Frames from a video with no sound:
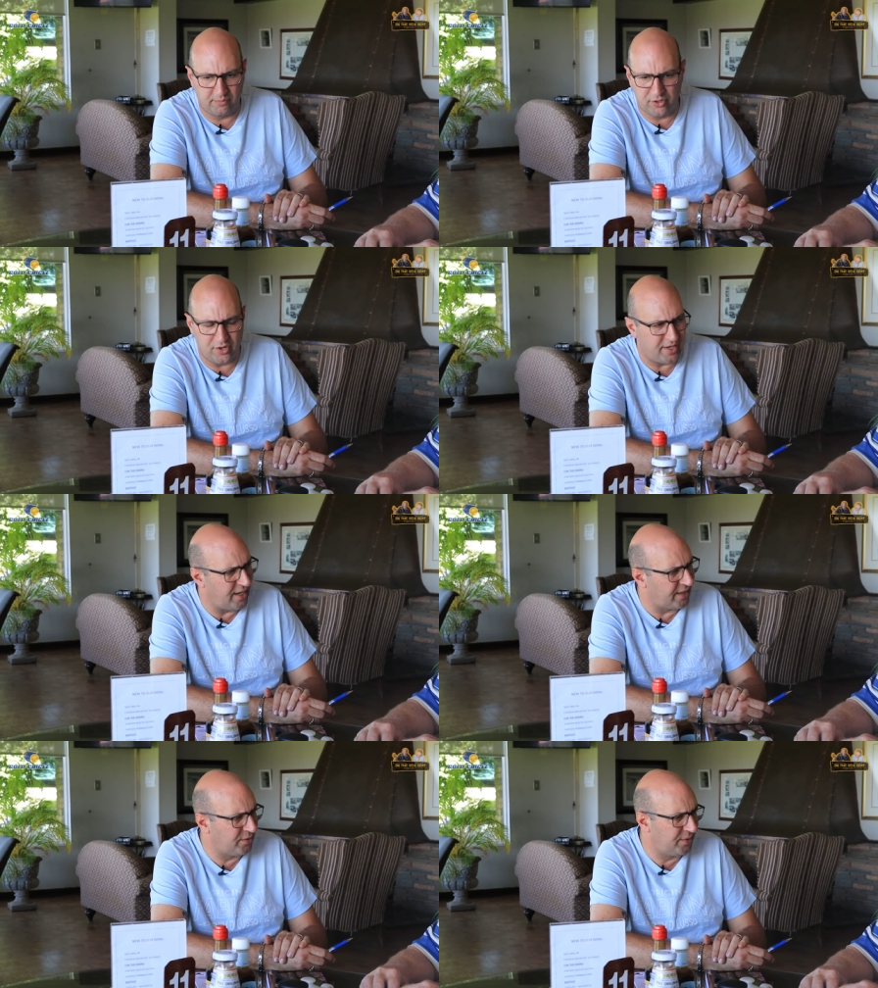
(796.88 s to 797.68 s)
turning
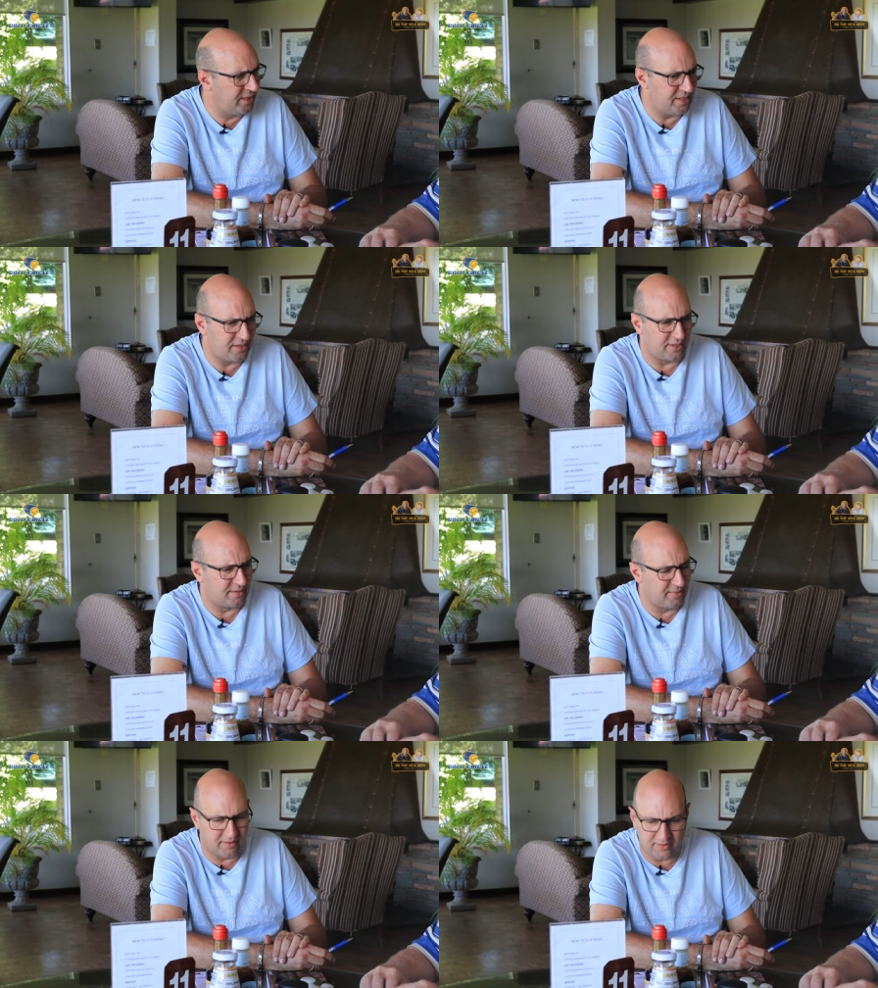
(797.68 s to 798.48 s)
out the winners. He's got
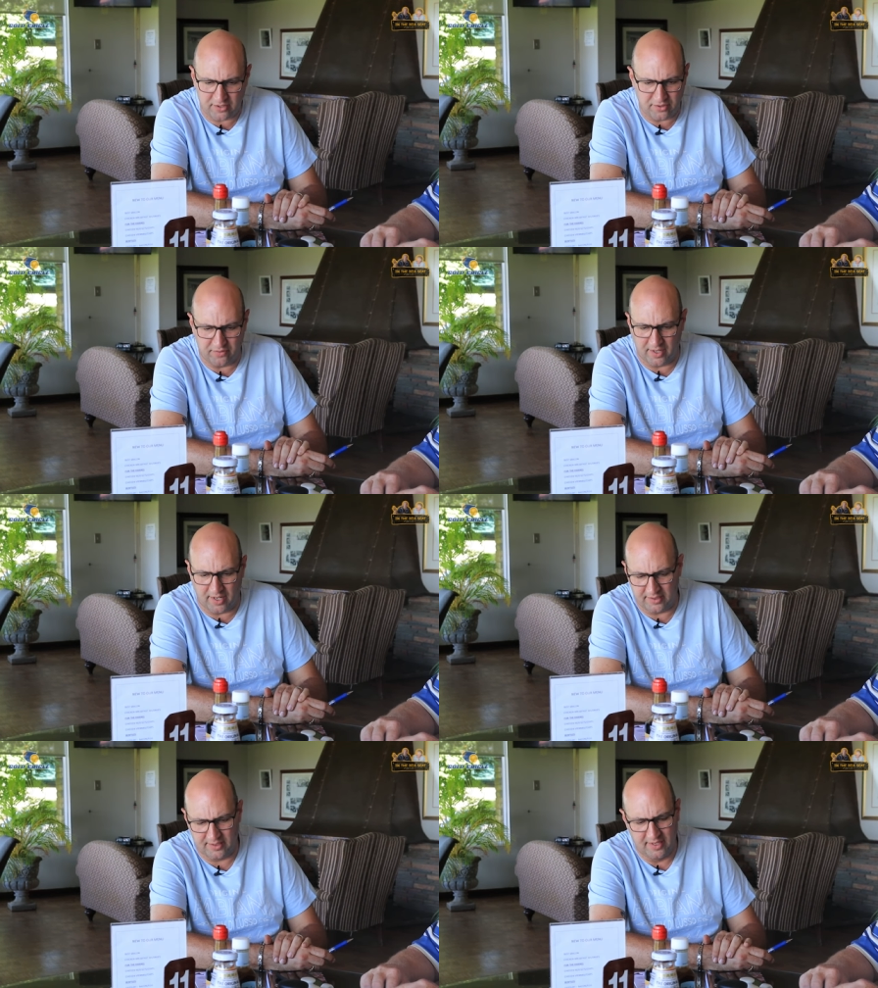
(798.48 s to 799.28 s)
some lovely
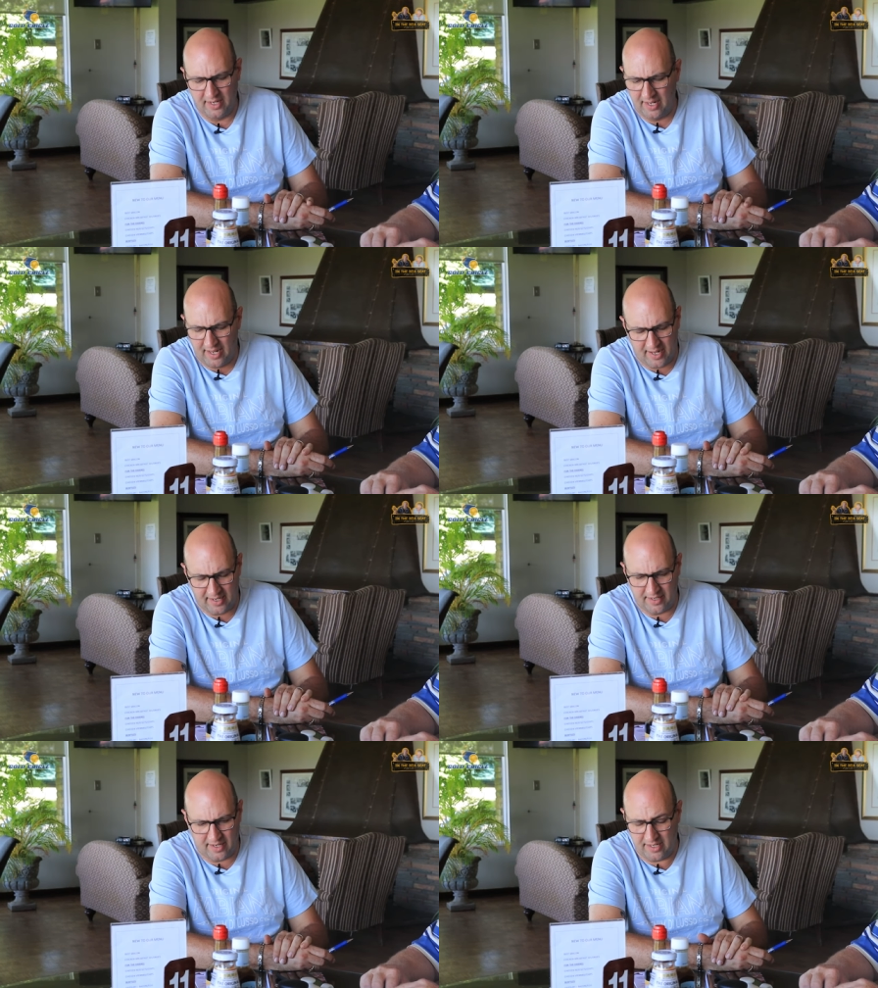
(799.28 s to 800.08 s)
juveniles,
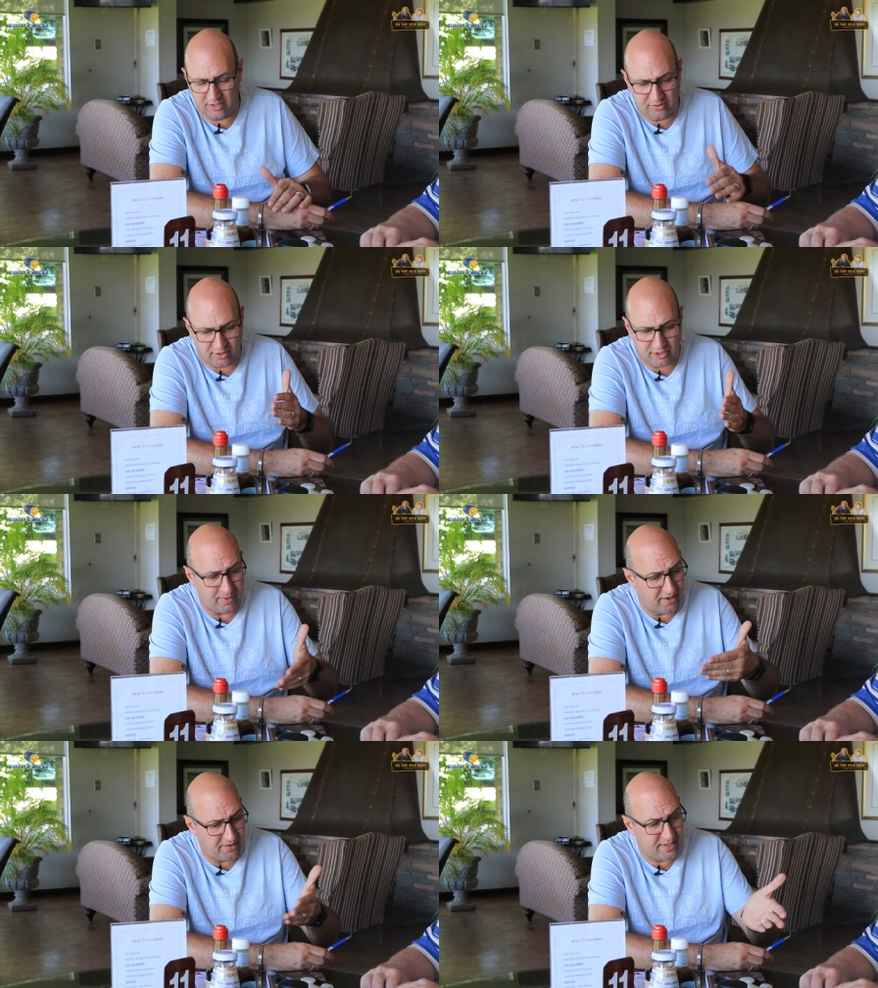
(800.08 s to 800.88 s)
and uh, he's
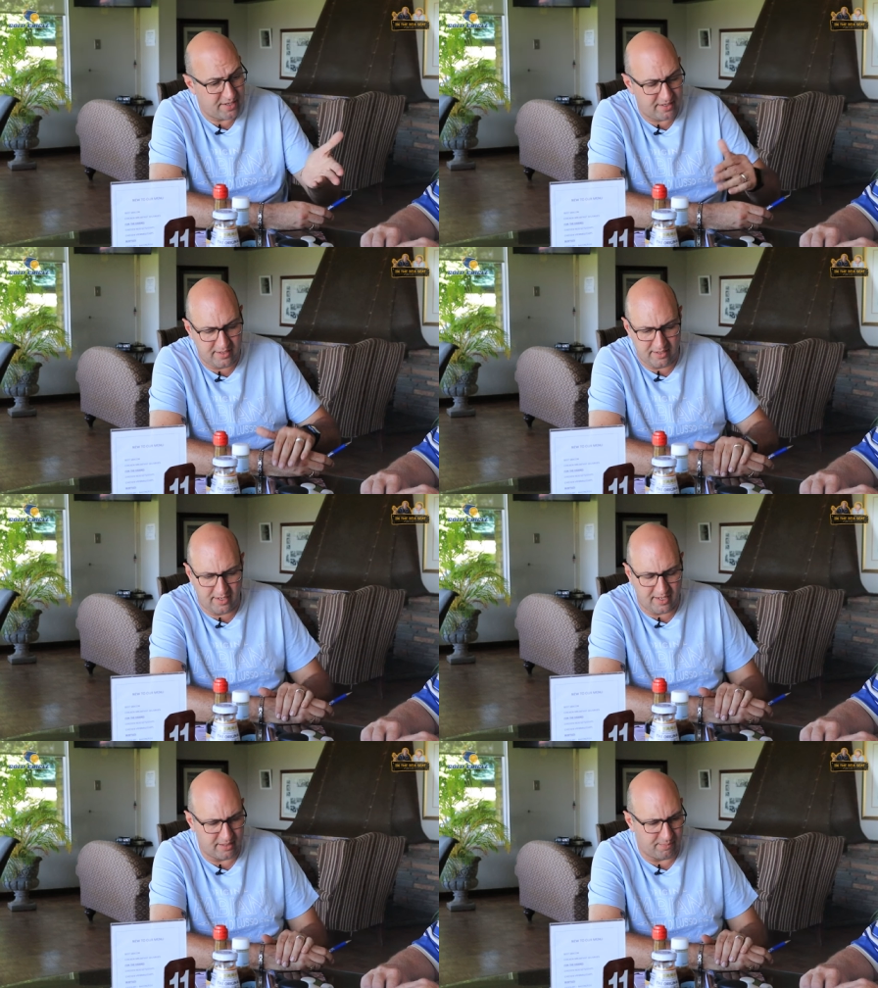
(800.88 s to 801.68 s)
transparent. He
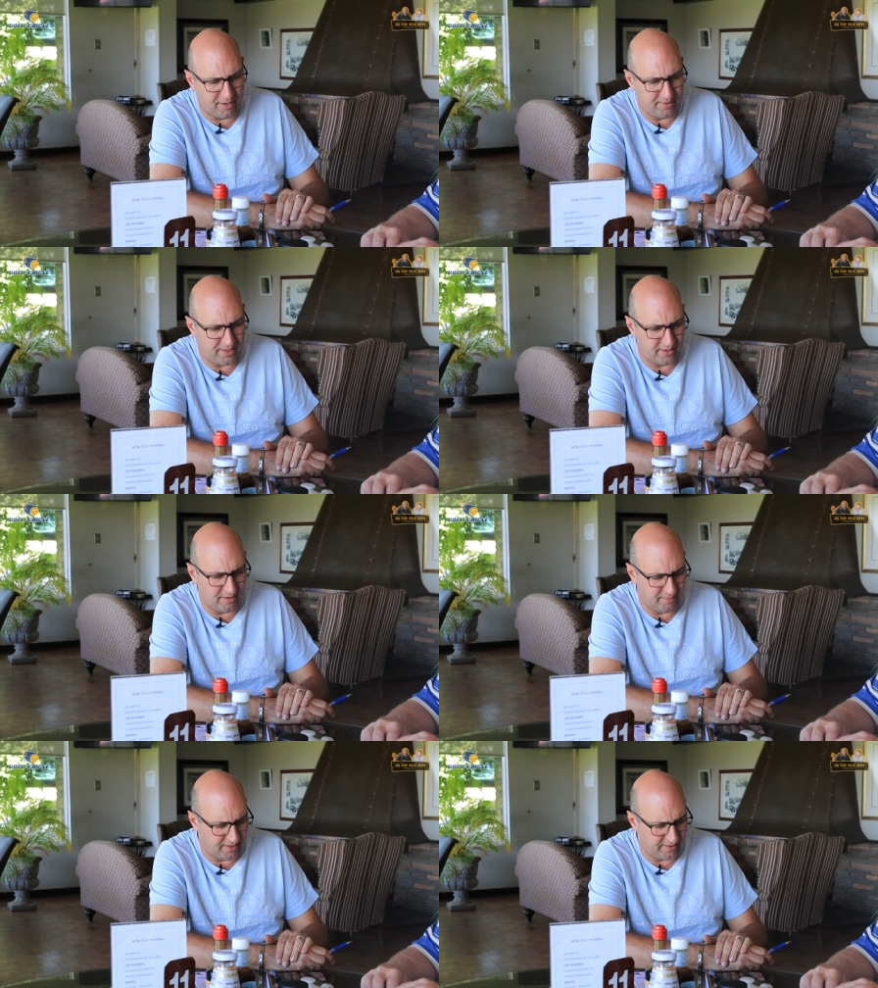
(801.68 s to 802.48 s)
lets the public
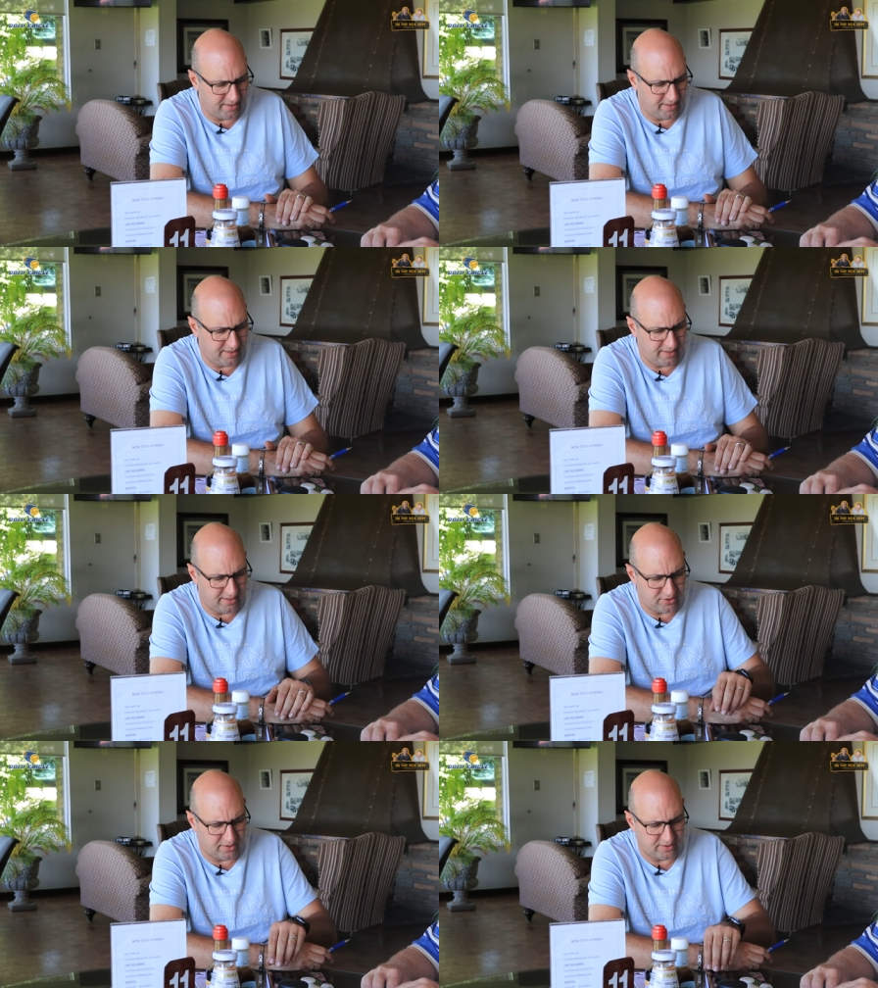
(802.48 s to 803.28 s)
know about their, their
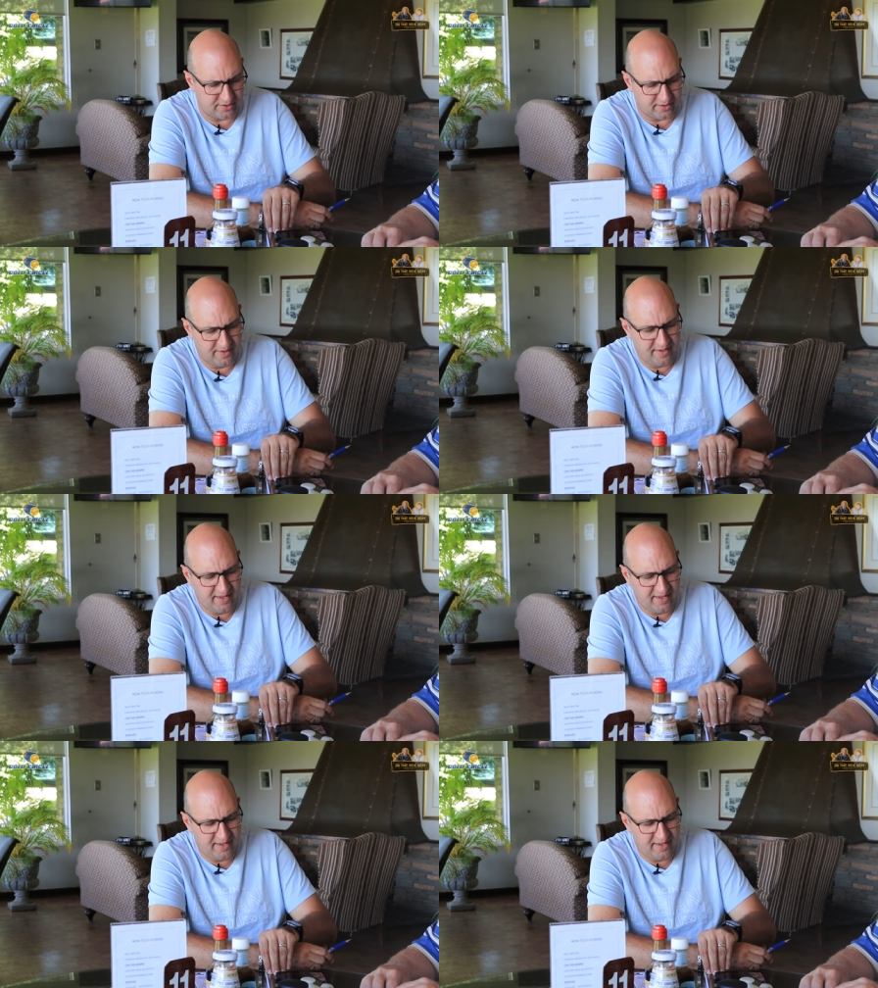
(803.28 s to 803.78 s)
chances.